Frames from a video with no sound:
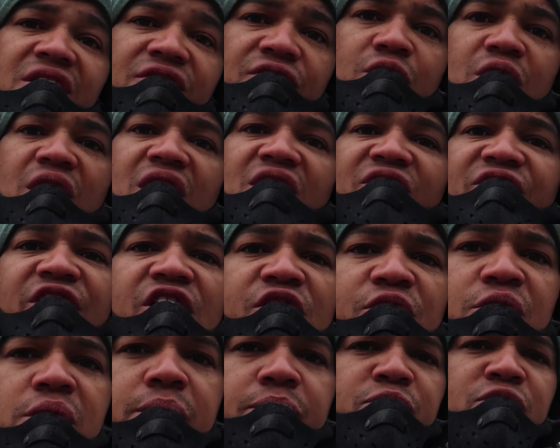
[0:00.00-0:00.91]
you are
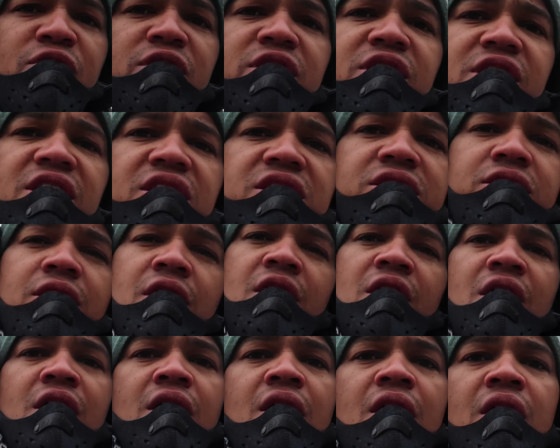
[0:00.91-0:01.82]
very British
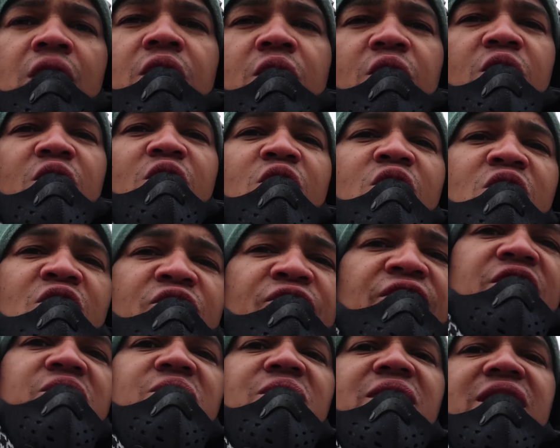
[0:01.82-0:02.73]
or
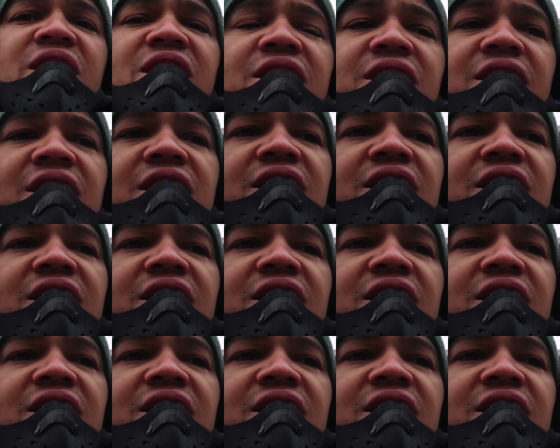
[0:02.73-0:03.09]
very